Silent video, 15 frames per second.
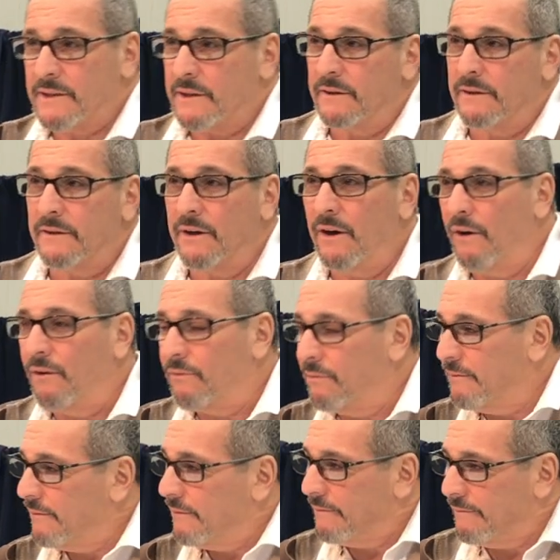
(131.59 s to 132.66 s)
and, you know,
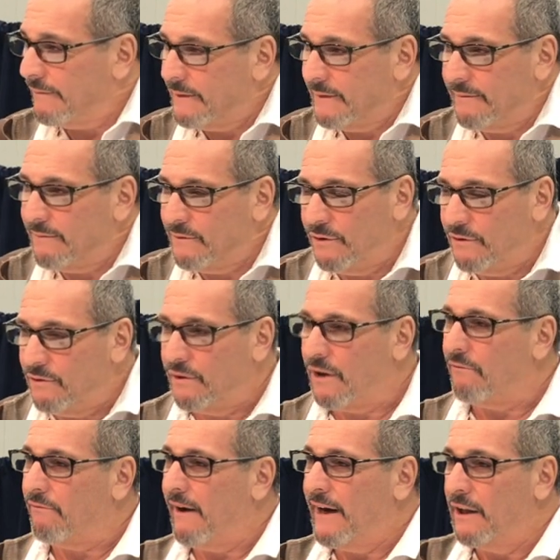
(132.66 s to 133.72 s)
you
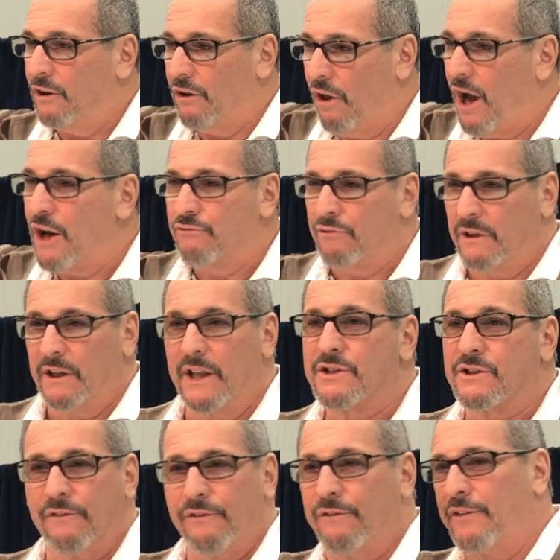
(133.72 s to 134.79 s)
can write a laundry
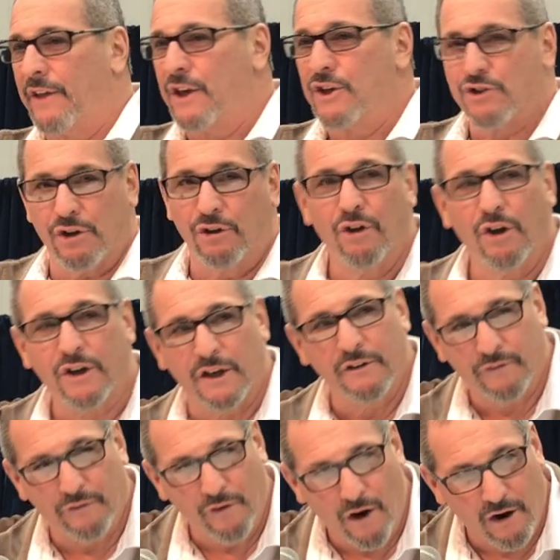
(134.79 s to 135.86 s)
list of things you're looking
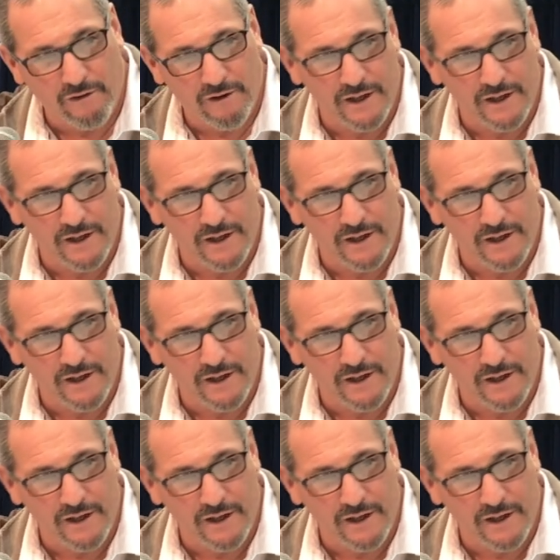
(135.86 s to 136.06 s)
for,